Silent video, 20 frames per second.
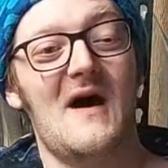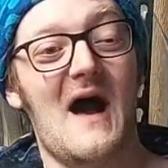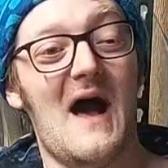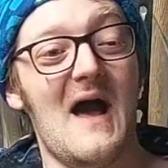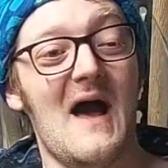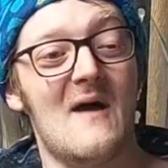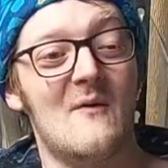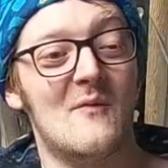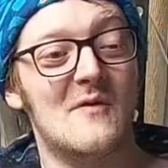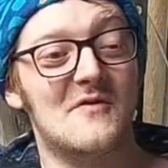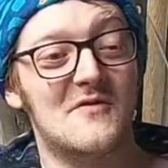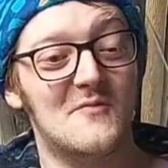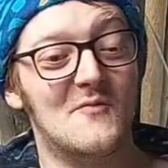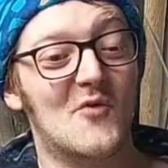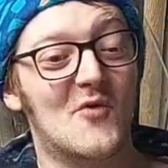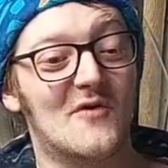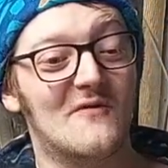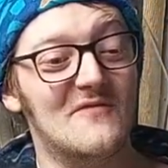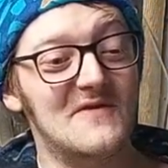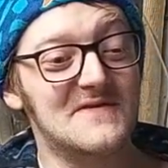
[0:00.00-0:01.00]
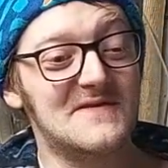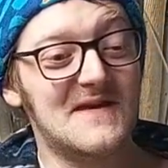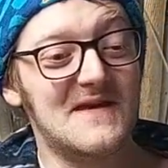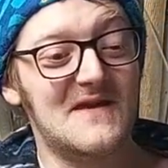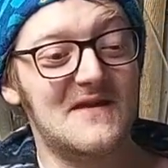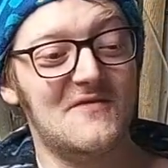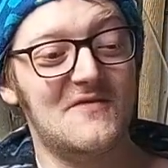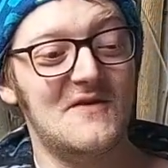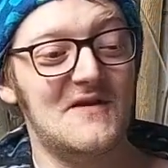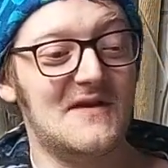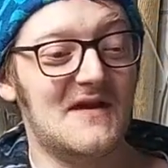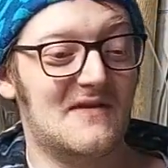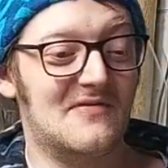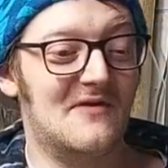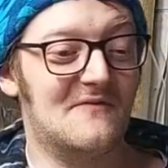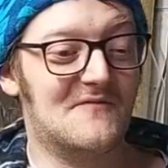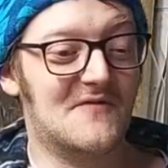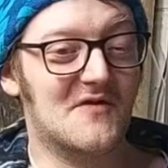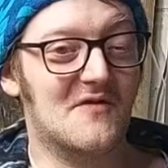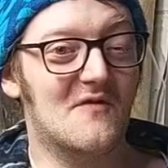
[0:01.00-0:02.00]
I want to do more of this kind of thing. I'd
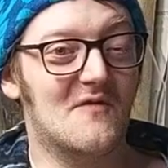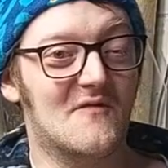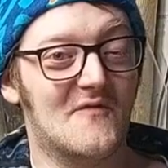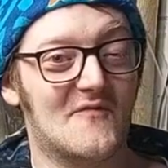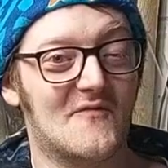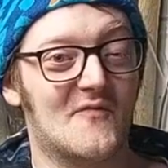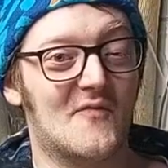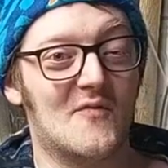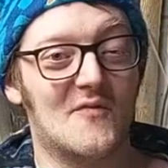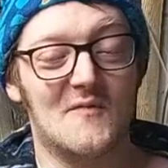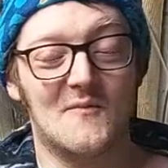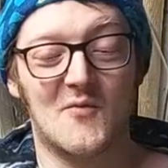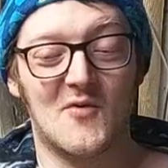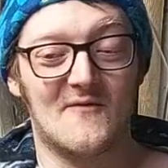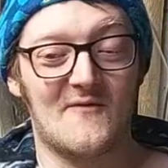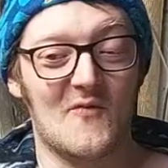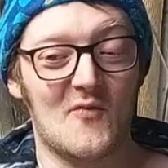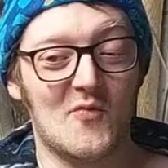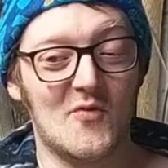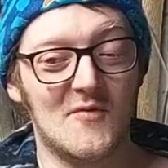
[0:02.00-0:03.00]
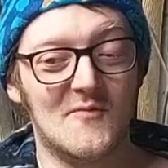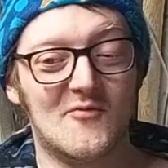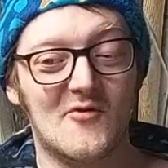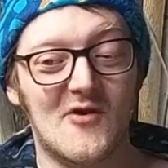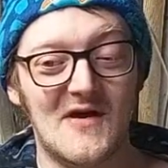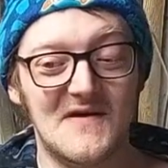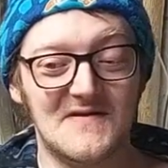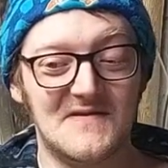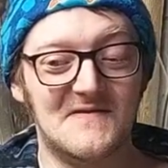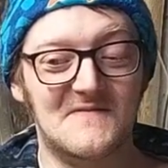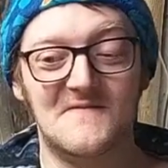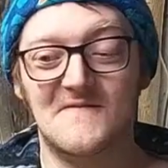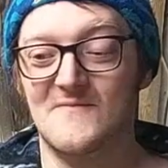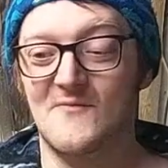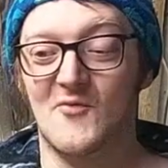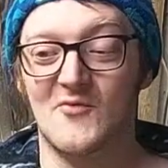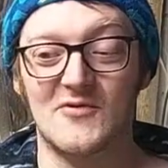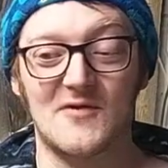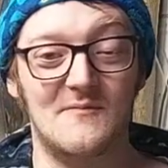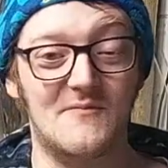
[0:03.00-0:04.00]
love to go over for more of our word
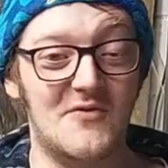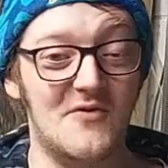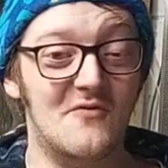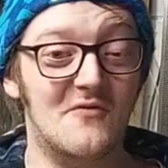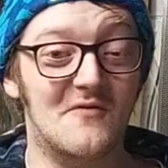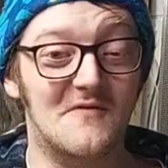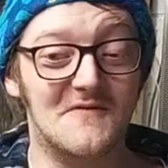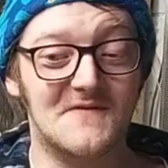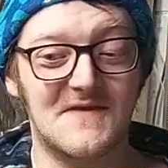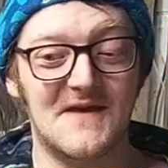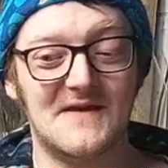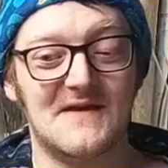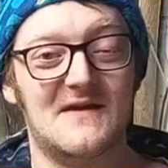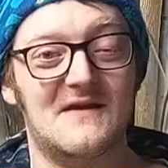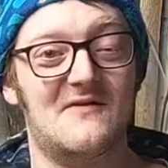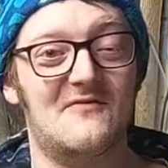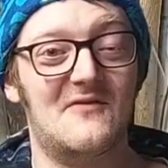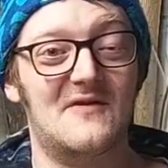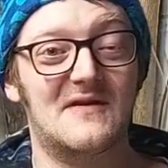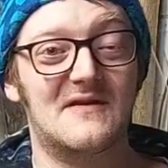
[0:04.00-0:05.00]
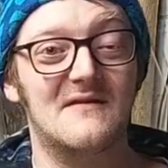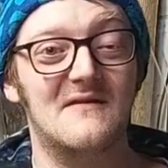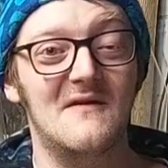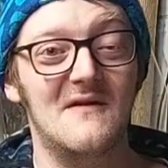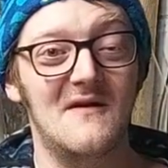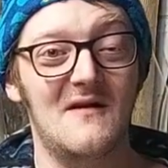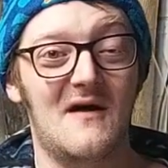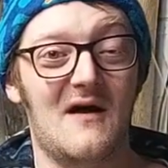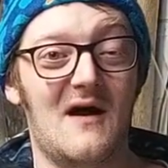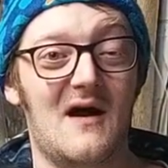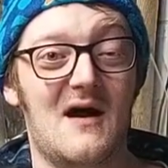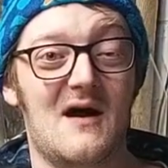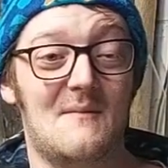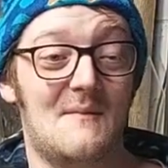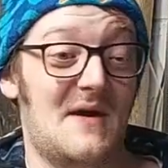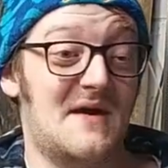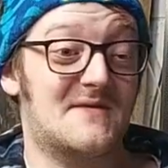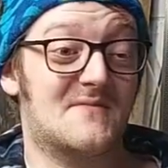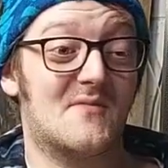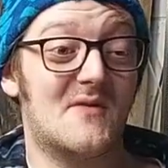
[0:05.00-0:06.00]
processors, more computers, that kind of thing,
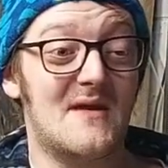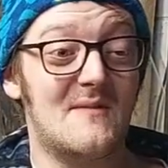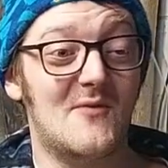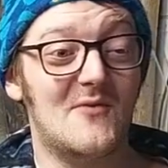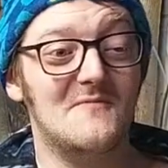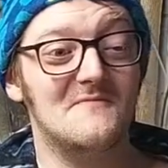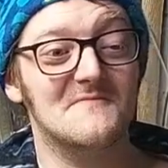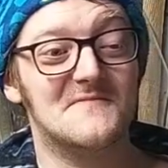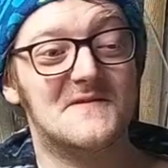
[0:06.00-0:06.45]
as we're able.